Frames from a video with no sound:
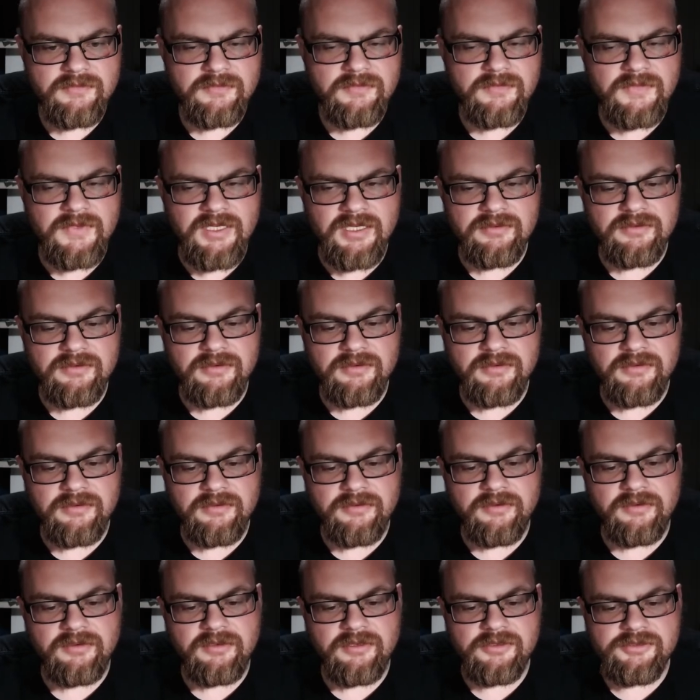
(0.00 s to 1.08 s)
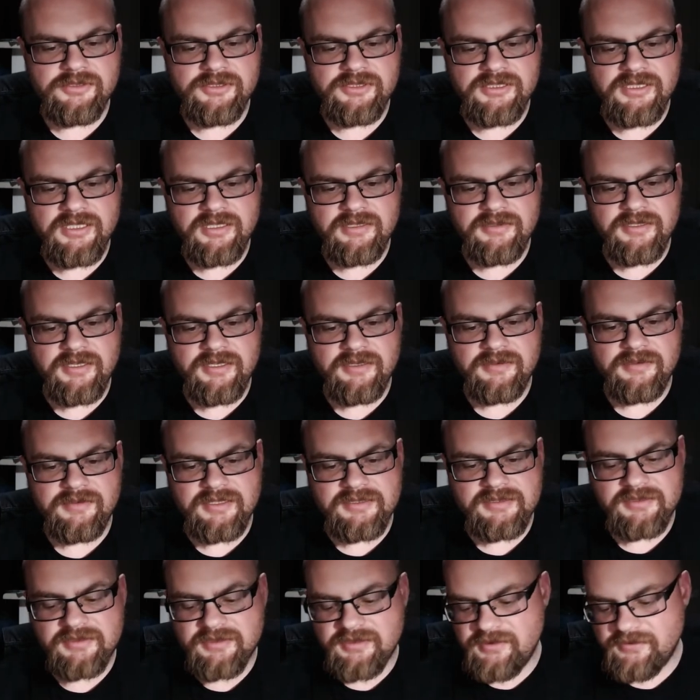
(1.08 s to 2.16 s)
on the larger side, that
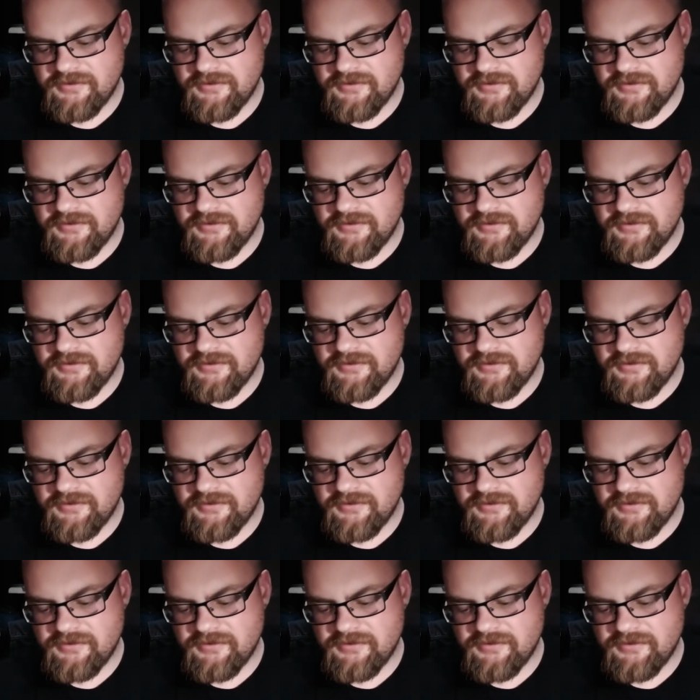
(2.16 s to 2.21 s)
sleeve